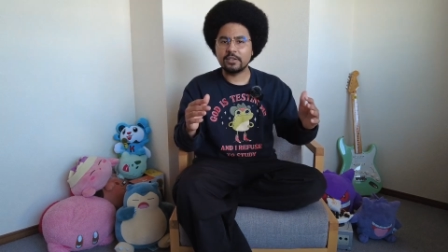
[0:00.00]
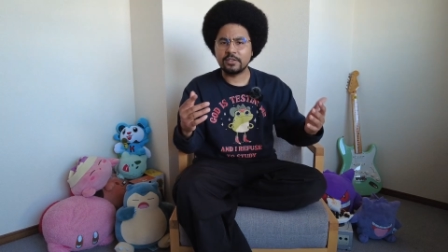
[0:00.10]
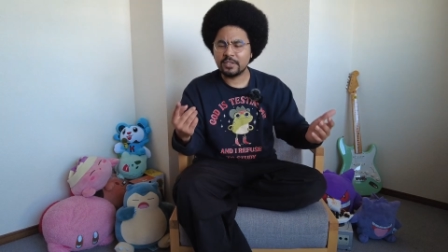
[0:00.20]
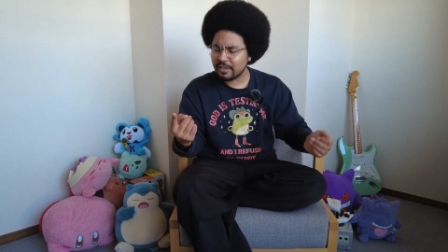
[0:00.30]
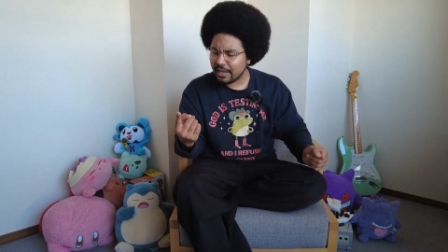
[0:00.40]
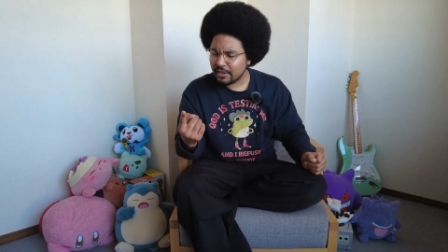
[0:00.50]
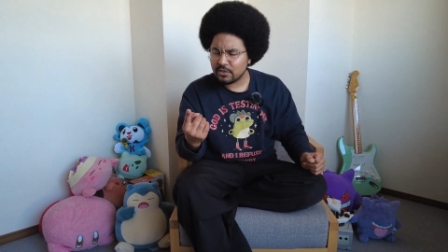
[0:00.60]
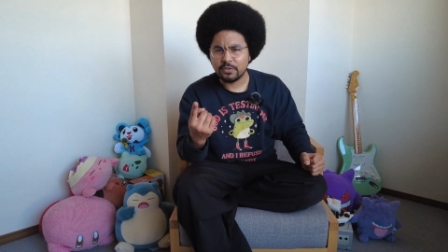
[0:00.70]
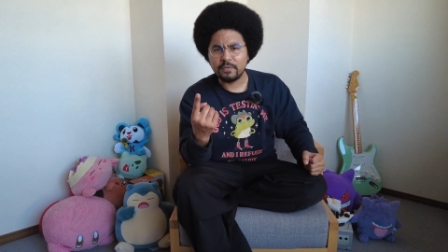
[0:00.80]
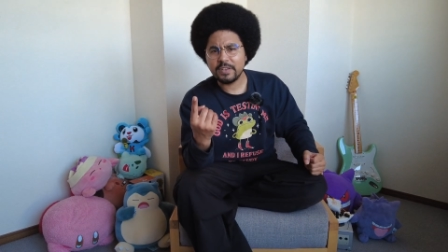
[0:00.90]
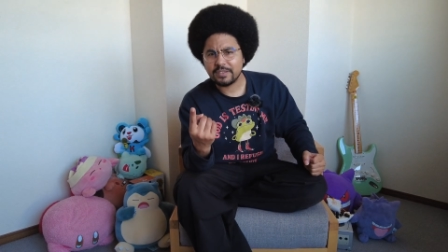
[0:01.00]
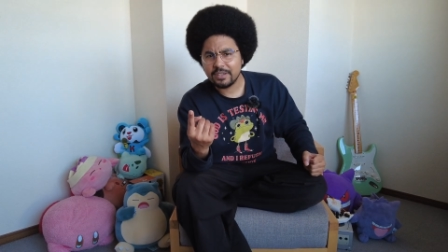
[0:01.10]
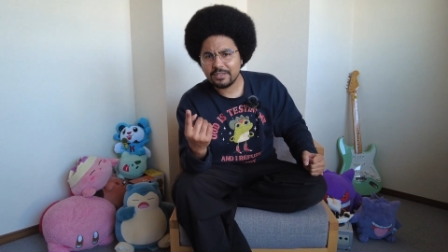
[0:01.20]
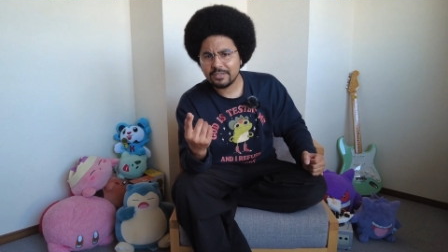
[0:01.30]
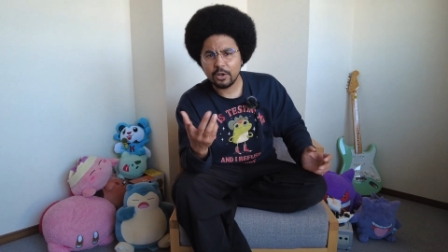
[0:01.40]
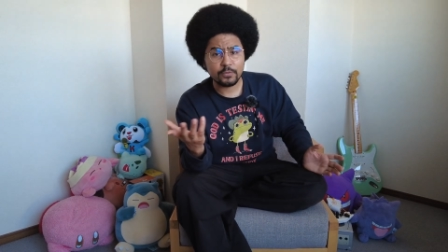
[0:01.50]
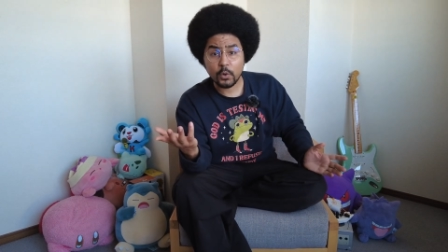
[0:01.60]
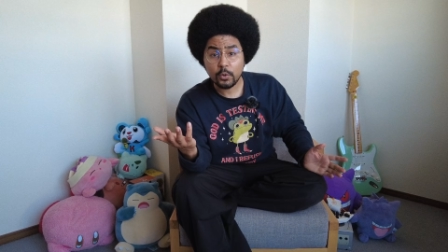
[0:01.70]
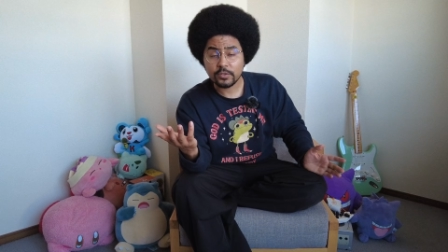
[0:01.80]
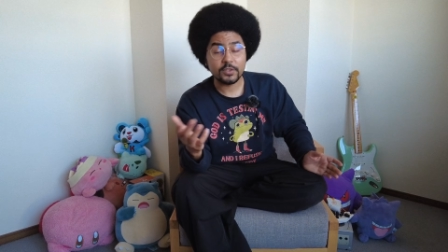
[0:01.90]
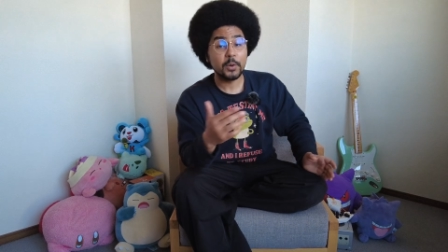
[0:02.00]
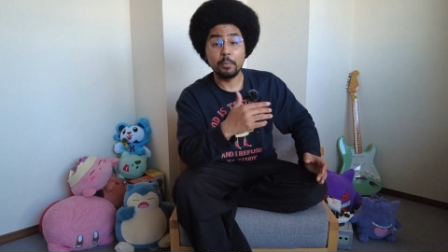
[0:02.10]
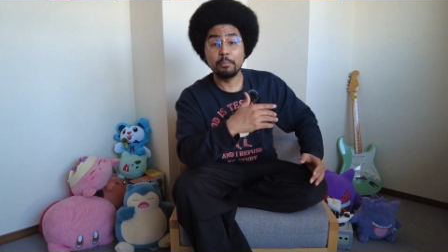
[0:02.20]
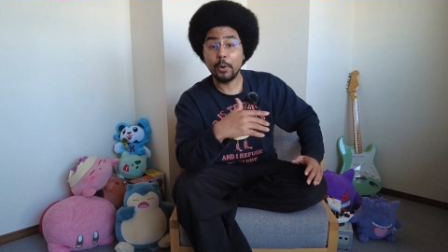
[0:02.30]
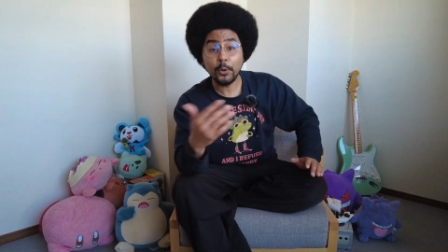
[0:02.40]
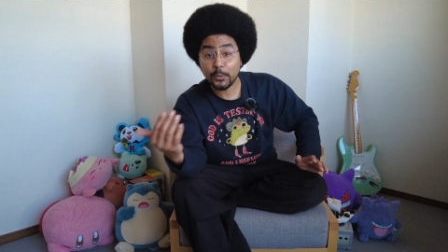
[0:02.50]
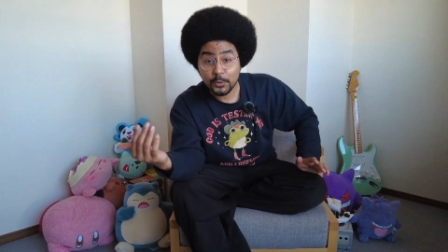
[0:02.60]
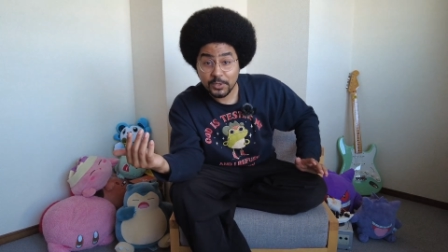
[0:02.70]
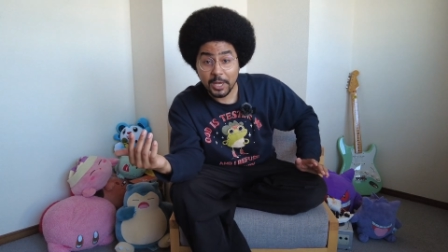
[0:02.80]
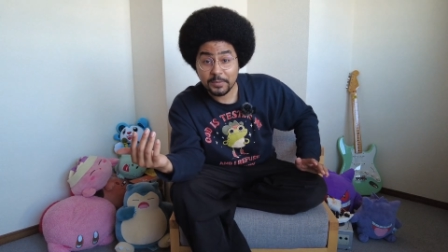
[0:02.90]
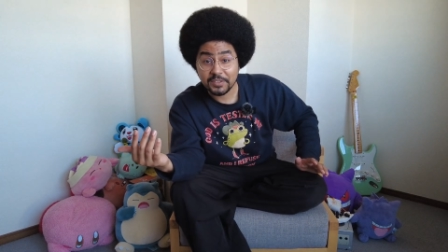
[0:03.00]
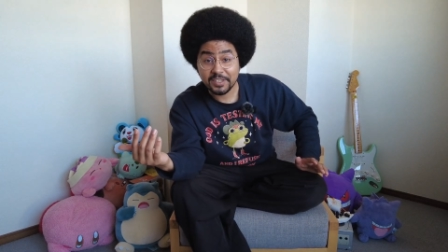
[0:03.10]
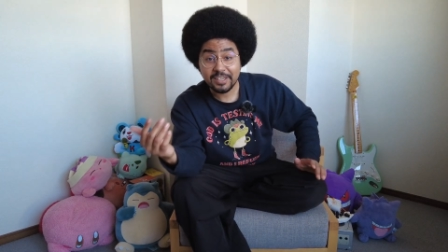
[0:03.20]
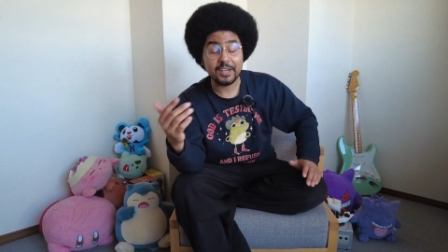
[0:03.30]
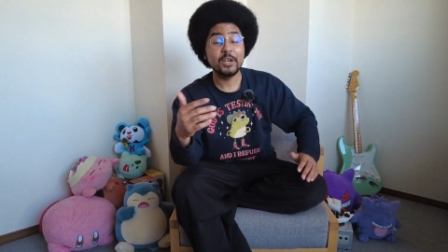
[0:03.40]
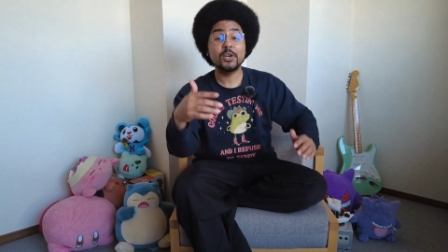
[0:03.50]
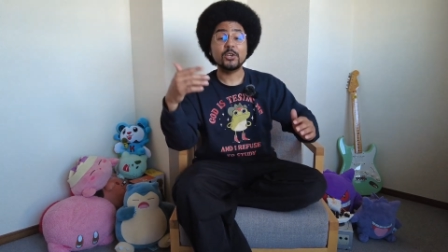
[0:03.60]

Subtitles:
Desire to visit, of course, multiple times a year.